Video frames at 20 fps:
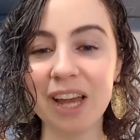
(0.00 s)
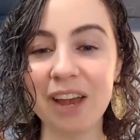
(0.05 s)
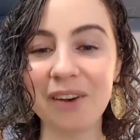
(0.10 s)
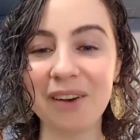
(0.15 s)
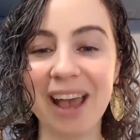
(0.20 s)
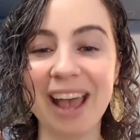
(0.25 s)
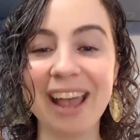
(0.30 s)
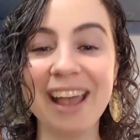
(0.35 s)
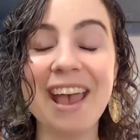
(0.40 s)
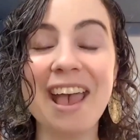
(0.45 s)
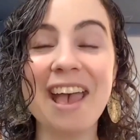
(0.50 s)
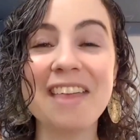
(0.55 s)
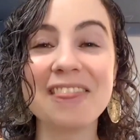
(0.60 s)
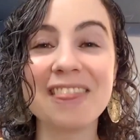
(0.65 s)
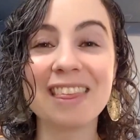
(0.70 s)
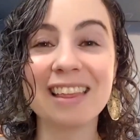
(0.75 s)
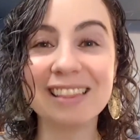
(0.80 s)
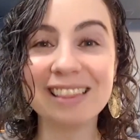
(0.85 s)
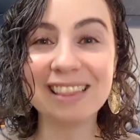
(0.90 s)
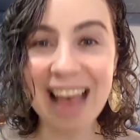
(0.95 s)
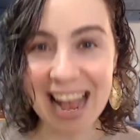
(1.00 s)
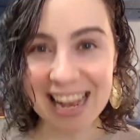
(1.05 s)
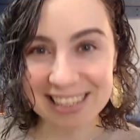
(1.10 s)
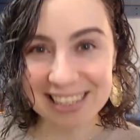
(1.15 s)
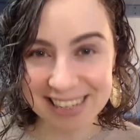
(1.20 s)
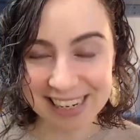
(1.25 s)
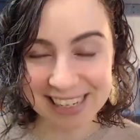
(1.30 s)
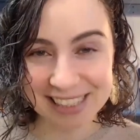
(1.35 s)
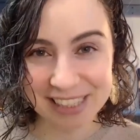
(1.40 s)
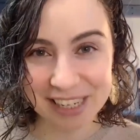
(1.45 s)
Okay. The
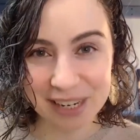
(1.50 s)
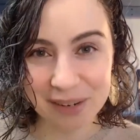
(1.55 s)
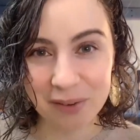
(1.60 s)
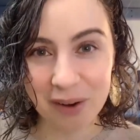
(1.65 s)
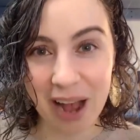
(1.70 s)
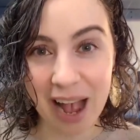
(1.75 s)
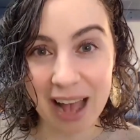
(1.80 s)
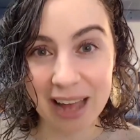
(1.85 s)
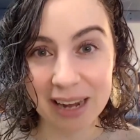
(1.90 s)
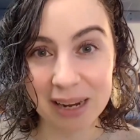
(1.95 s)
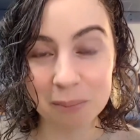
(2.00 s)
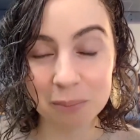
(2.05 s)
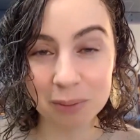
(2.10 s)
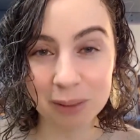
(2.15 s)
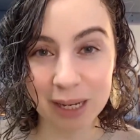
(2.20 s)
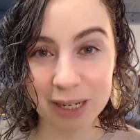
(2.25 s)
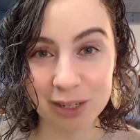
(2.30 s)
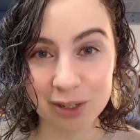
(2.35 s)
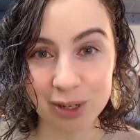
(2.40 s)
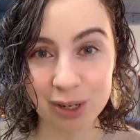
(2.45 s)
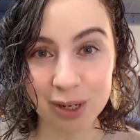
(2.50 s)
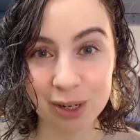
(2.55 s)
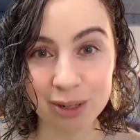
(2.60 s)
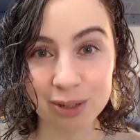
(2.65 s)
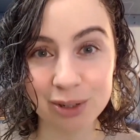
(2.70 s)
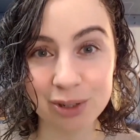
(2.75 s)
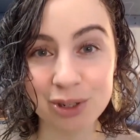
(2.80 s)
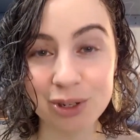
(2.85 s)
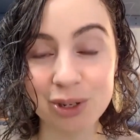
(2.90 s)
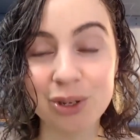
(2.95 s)
last idea for adding
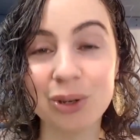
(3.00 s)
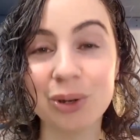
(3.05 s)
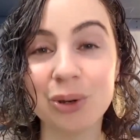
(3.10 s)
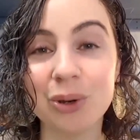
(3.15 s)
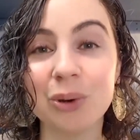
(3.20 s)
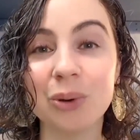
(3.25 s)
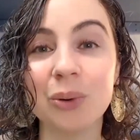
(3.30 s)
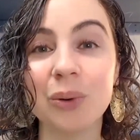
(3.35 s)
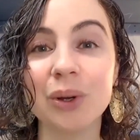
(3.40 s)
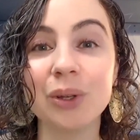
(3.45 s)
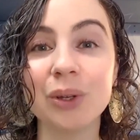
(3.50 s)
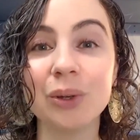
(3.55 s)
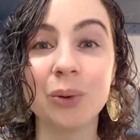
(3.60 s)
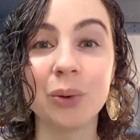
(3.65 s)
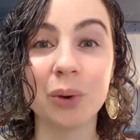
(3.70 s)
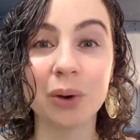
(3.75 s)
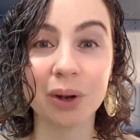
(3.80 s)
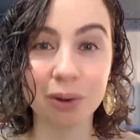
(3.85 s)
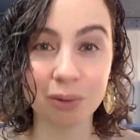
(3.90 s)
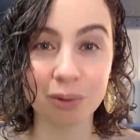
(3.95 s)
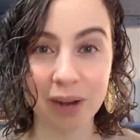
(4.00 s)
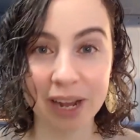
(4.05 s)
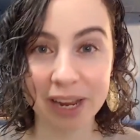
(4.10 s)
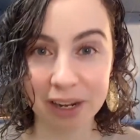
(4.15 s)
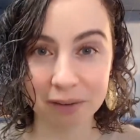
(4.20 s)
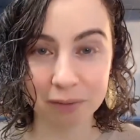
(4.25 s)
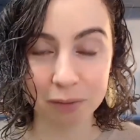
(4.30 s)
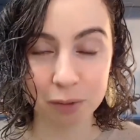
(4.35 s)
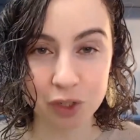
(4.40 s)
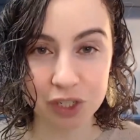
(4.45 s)
pleasure to your
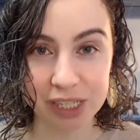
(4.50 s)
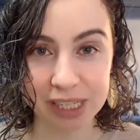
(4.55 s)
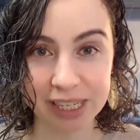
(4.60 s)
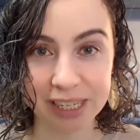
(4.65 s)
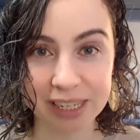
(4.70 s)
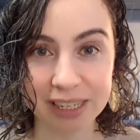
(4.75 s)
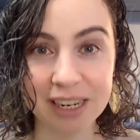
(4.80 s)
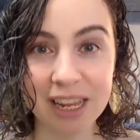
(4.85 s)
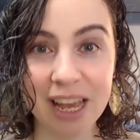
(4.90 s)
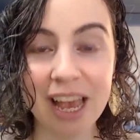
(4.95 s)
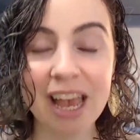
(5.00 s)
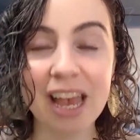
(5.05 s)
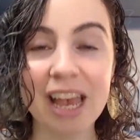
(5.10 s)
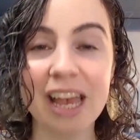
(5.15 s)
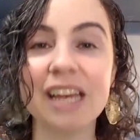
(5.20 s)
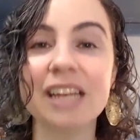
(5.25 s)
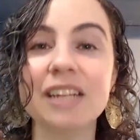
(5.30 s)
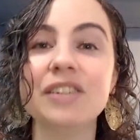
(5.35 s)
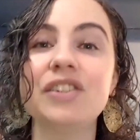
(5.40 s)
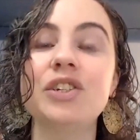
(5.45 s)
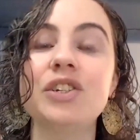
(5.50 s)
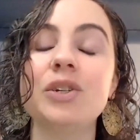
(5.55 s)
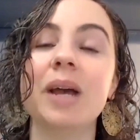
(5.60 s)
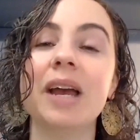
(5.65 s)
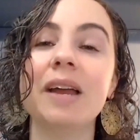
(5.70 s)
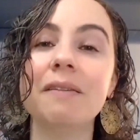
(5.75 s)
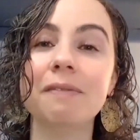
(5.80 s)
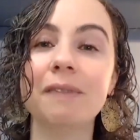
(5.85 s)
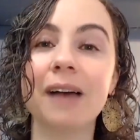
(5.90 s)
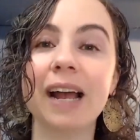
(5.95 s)
writing routine is to
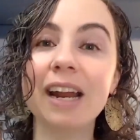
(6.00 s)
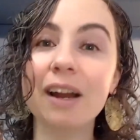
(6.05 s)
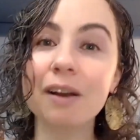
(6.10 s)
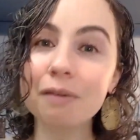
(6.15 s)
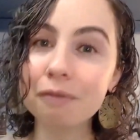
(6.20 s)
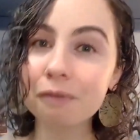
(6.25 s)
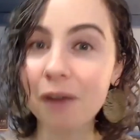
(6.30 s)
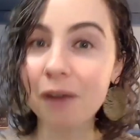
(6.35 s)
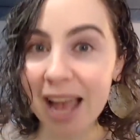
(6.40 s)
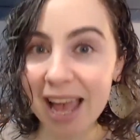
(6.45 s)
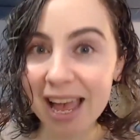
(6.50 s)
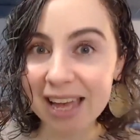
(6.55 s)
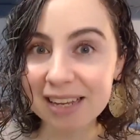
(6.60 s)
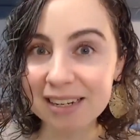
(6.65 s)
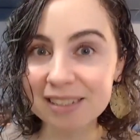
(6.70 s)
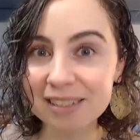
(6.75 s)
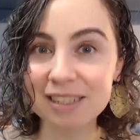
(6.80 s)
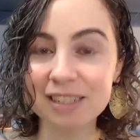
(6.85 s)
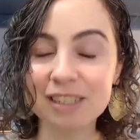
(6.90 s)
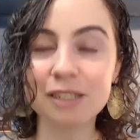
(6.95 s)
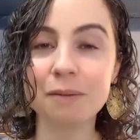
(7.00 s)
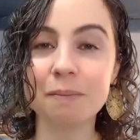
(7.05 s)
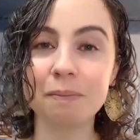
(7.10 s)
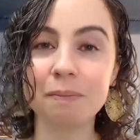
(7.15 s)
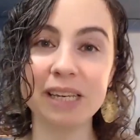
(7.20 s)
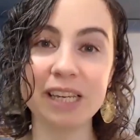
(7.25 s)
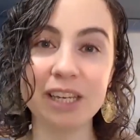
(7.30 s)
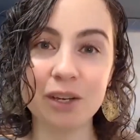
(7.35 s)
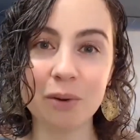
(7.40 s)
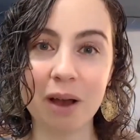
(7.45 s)
invite a friend to
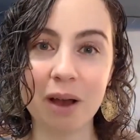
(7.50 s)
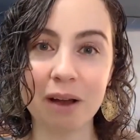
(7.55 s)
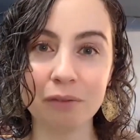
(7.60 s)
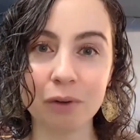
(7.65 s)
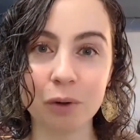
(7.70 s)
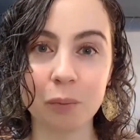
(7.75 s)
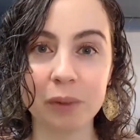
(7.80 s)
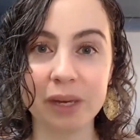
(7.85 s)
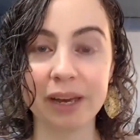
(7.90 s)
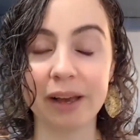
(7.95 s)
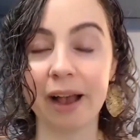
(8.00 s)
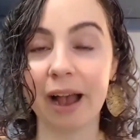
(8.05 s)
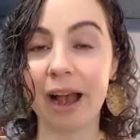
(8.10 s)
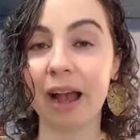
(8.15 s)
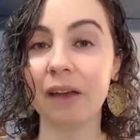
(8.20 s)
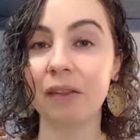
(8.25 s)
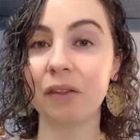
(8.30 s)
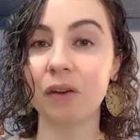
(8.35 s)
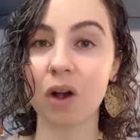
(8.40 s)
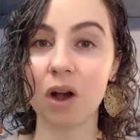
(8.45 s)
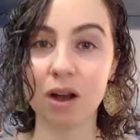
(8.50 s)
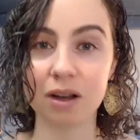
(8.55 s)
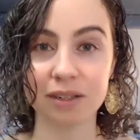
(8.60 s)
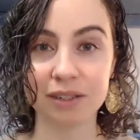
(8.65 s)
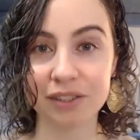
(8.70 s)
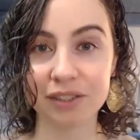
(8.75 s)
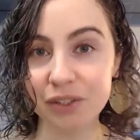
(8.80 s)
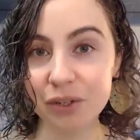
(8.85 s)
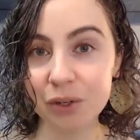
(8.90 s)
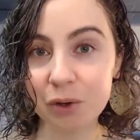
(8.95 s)
meet you every week, either
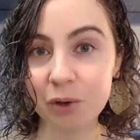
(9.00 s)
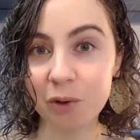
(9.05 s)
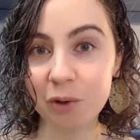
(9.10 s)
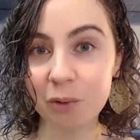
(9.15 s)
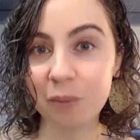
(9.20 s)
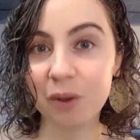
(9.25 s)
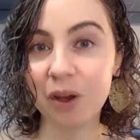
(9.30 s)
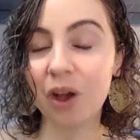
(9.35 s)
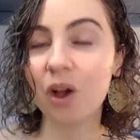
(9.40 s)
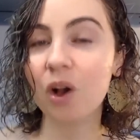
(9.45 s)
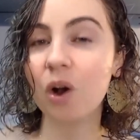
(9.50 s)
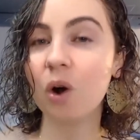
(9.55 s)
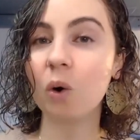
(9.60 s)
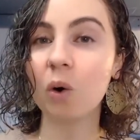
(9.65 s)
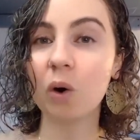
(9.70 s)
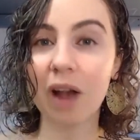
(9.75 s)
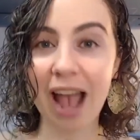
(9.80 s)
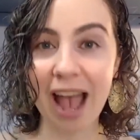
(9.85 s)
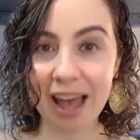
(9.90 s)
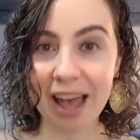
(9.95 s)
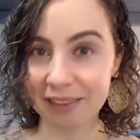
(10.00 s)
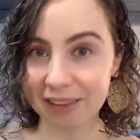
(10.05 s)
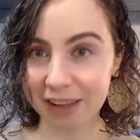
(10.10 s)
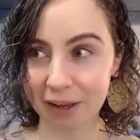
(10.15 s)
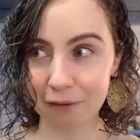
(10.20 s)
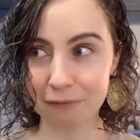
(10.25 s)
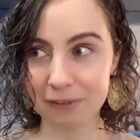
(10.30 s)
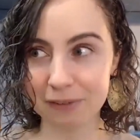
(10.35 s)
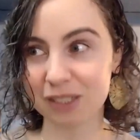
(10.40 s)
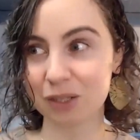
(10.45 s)
on Zoom or at like
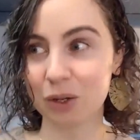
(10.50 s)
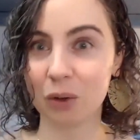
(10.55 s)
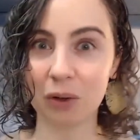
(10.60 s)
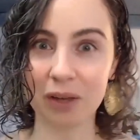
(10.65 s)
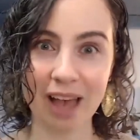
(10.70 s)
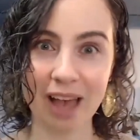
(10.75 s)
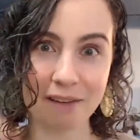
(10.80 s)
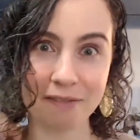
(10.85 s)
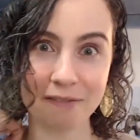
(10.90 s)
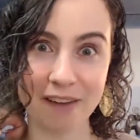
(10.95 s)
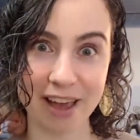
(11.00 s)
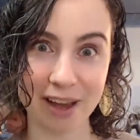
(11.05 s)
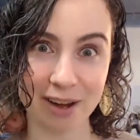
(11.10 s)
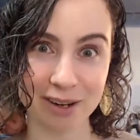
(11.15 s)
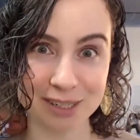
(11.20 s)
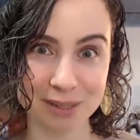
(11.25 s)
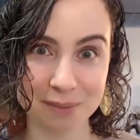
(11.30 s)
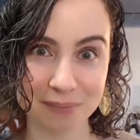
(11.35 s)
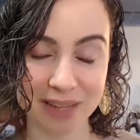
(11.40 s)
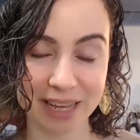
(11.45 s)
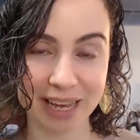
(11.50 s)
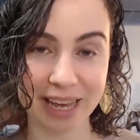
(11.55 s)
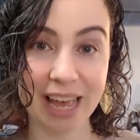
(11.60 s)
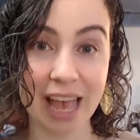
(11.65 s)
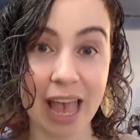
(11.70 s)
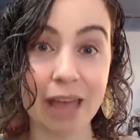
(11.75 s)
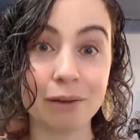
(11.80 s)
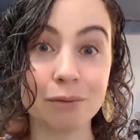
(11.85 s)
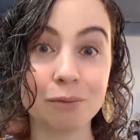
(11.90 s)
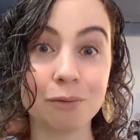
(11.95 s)
a physical cafe or something,
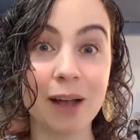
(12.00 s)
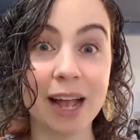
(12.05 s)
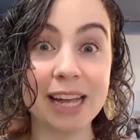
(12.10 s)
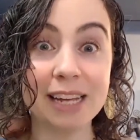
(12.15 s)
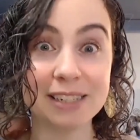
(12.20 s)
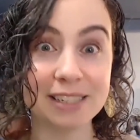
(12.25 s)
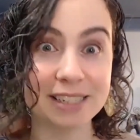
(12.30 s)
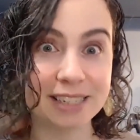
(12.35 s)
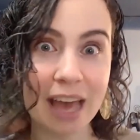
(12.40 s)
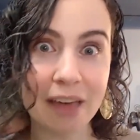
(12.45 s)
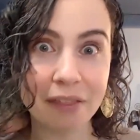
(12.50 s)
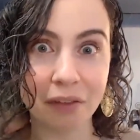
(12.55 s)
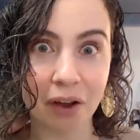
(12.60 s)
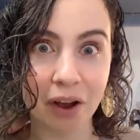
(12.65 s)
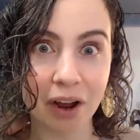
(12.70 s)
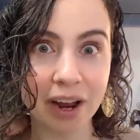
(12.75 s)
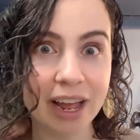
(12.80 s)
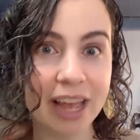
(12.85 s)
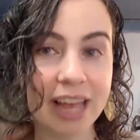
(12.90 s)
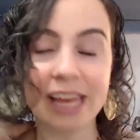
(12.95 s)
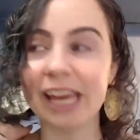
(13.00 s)
and write together.